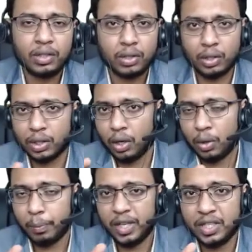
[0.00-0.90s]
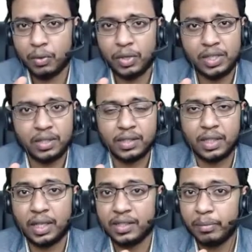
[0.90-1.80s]
or basic questions
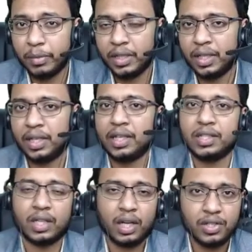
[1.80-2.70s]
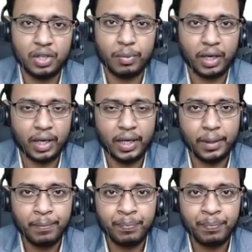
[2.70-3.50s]
doesn't mean that it is algebra, right?